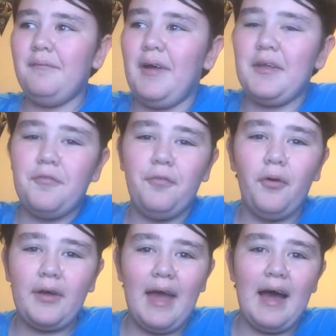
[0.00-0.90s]
when you
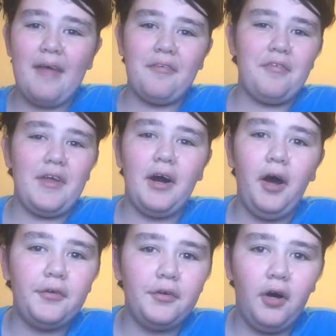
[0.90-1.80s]
fork out, as I said,
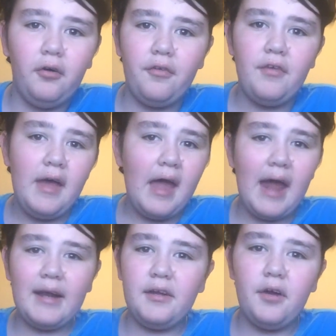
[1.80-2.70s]
$100,
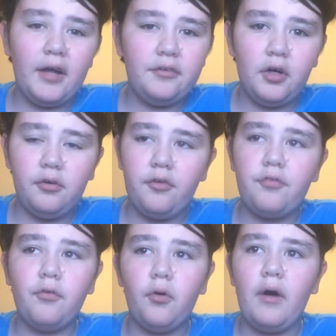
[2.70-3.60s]
$89
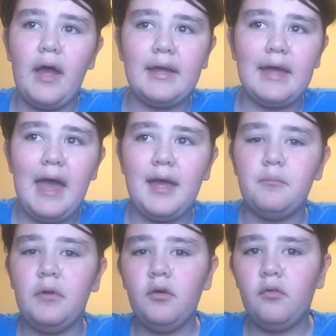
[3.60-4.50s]
for a
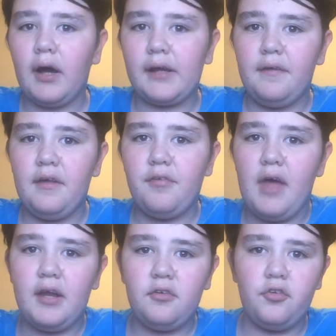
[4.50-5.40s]
game like this
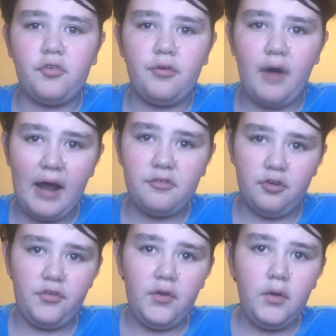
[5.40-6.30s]
and it just
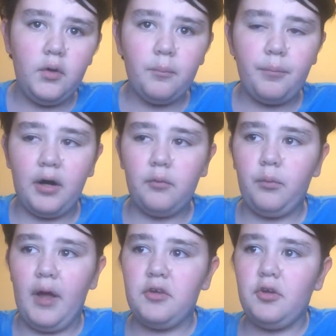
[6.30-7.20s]
crashes. But
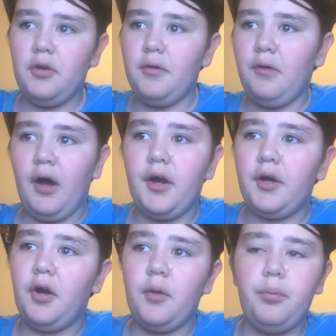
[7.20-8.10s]
when you, I
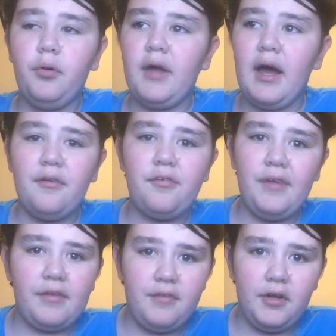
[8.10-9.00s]
don't know, put out
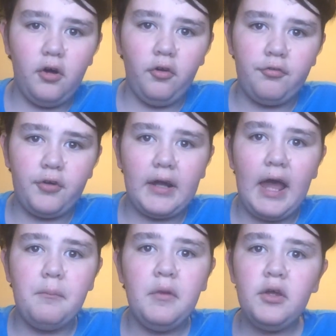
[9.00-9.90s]
$60 for a
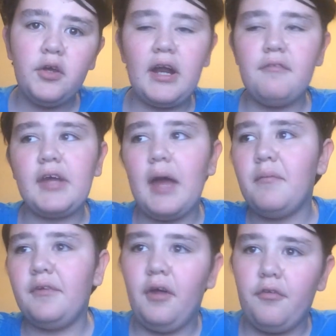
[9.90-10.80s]
game, you can have a
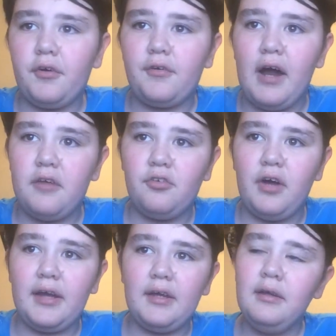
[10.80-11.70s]
game that doesn't crash.
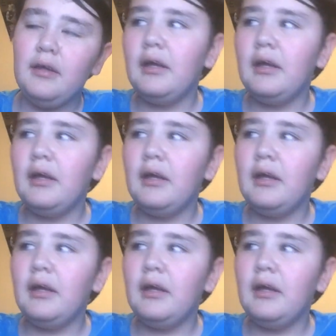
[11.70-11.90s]
Like,